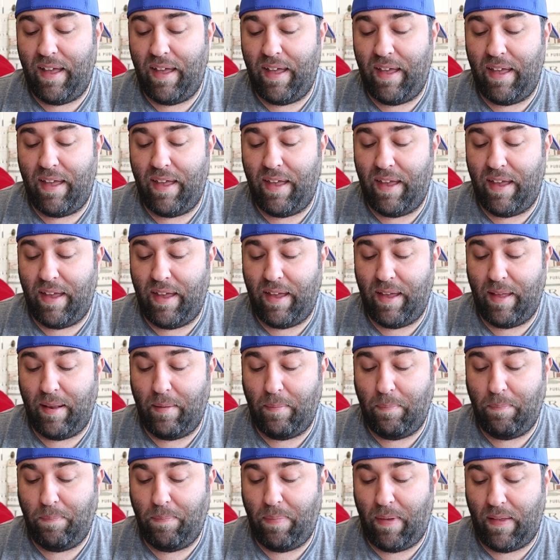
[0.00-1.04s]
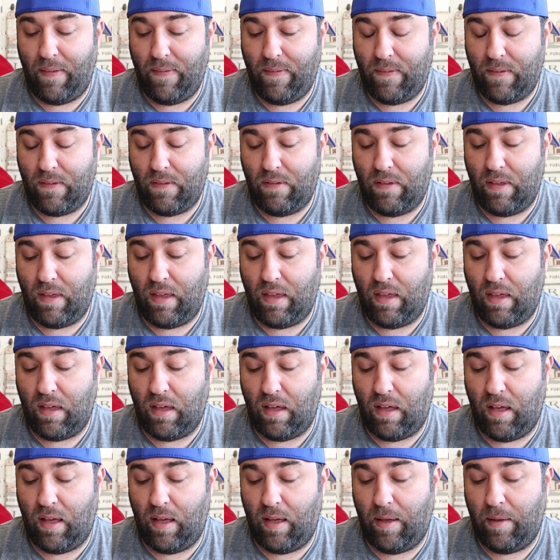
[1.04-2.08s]
and basically,
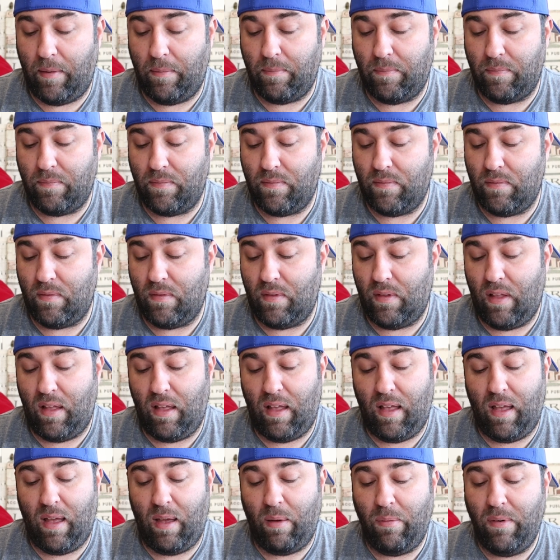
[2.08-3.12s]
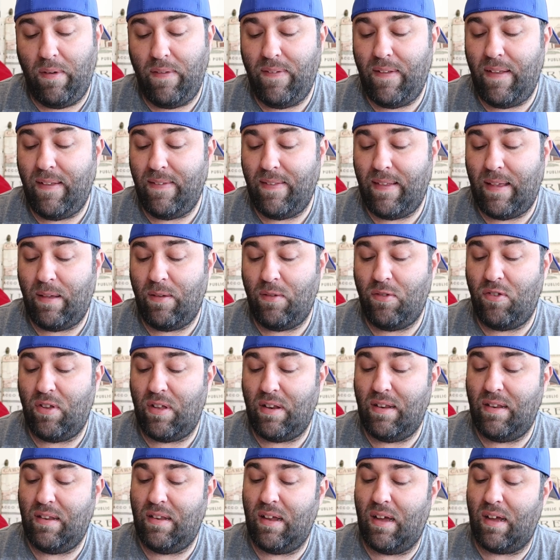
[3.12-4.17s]
um, I want to say his name is
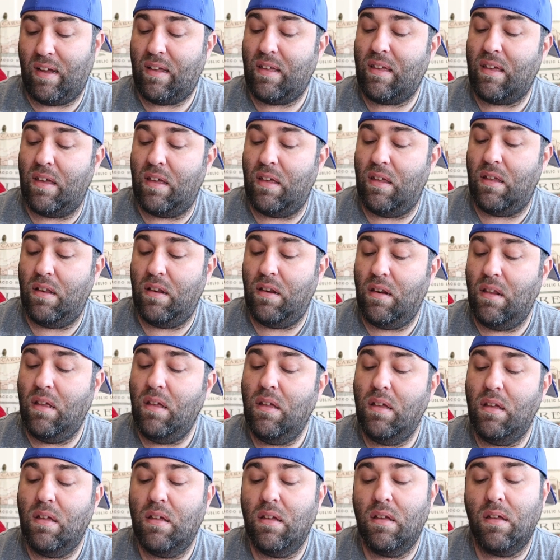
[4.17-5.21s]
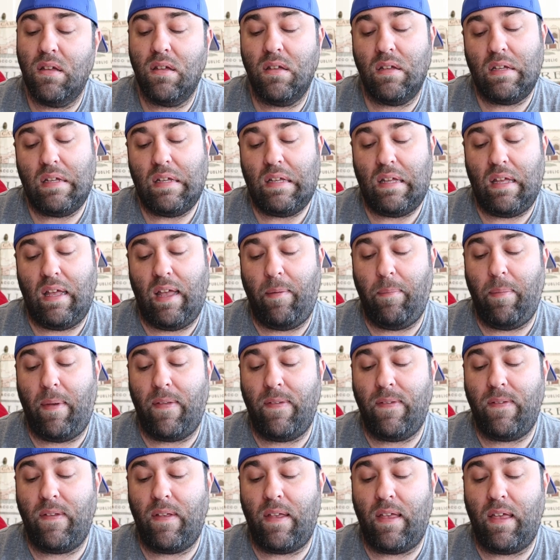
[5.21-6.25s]
Shadukin and
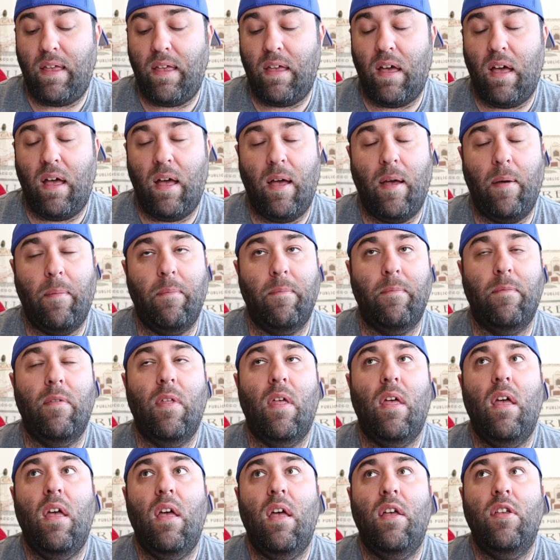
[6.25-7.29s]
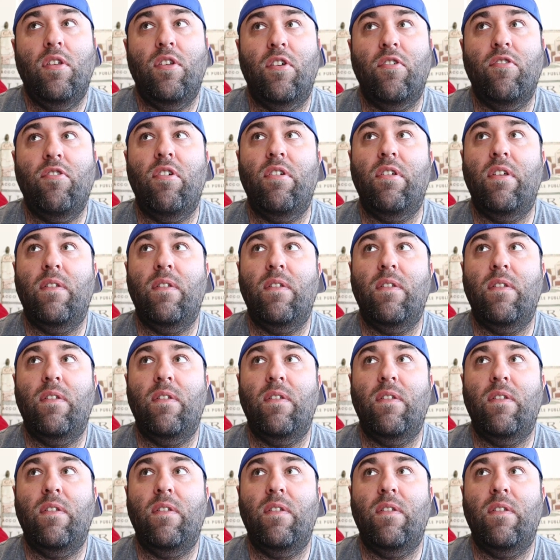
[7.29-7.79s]
basically um, Eugeo